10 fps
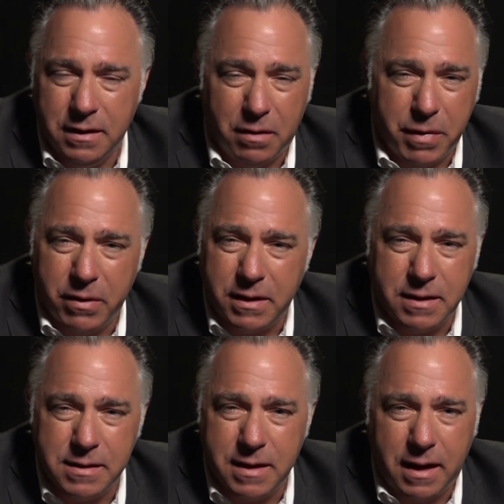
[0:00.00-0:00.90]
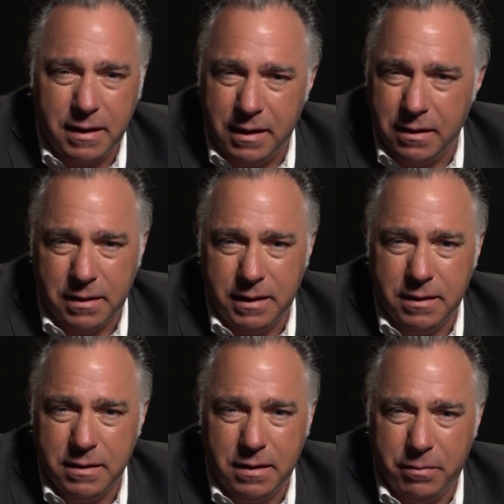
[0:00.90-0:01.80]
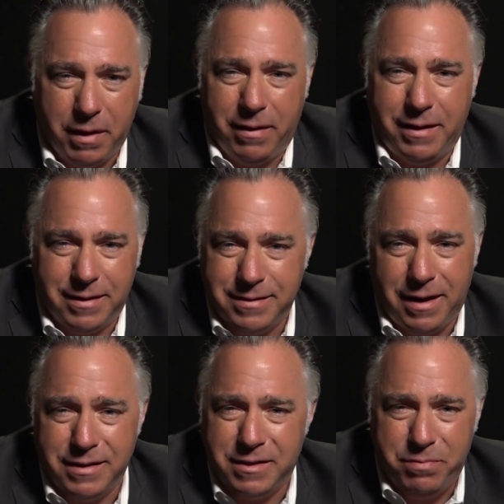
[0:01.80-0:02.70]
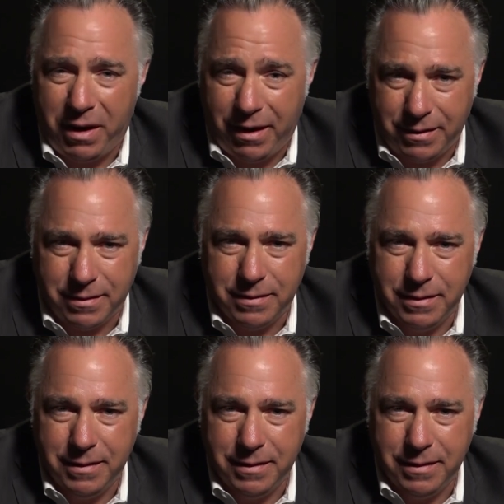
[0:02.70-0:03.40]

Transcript: America is not Italy. America is not Spain.